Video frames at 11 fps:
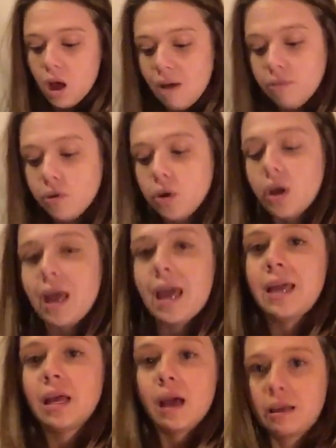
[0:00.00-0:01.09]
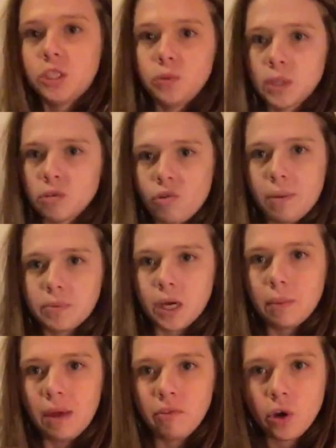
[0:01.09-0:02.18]
I've got her hand out. She wasn't wrapped
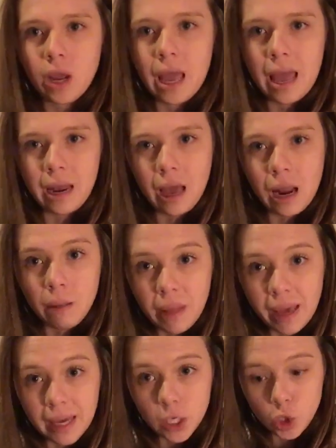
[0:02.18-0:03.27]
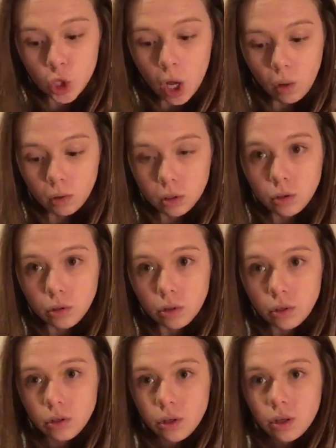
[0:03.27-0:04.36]
up. I've got her hand out and I'm like, doll,
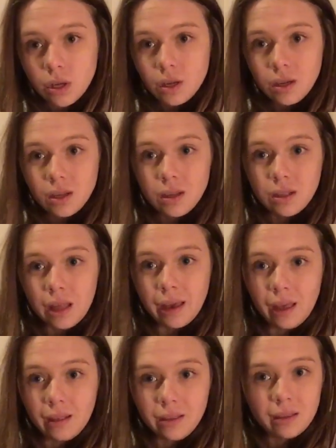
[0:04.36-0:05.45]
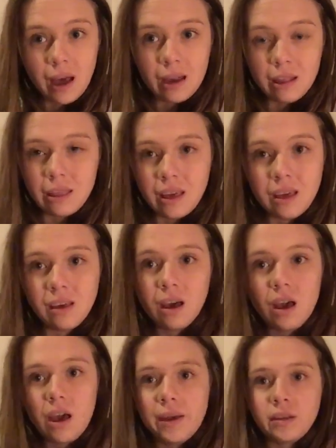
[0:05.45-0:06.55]
look. Like, kind of thing.
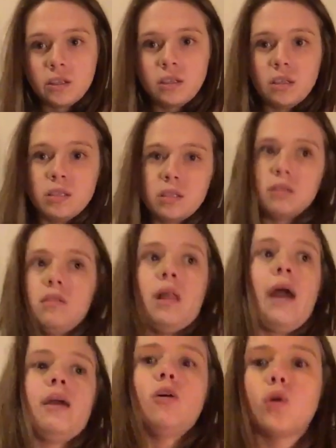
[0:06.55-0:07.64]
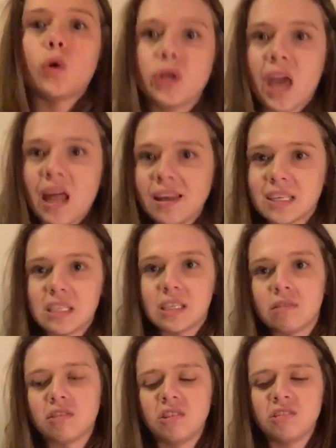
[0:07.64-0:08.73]
And she's like, couldn't care less
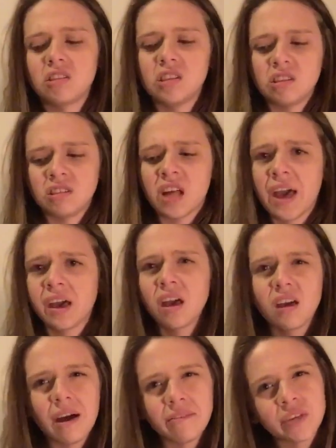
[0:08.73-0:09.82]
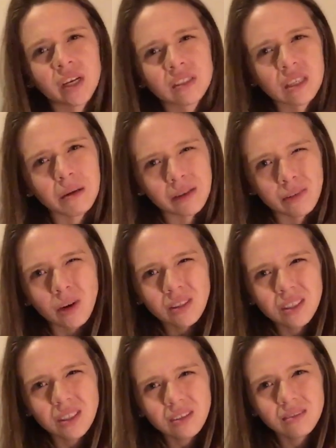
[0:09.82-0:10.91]
still. She was still like, I've done something wrong
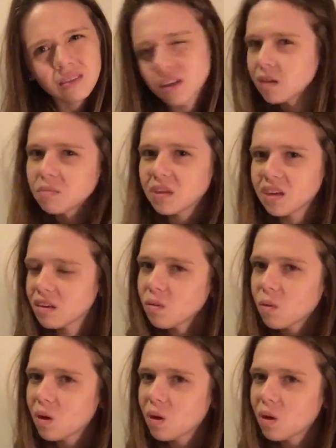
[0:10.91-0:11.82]
still. And I'm like,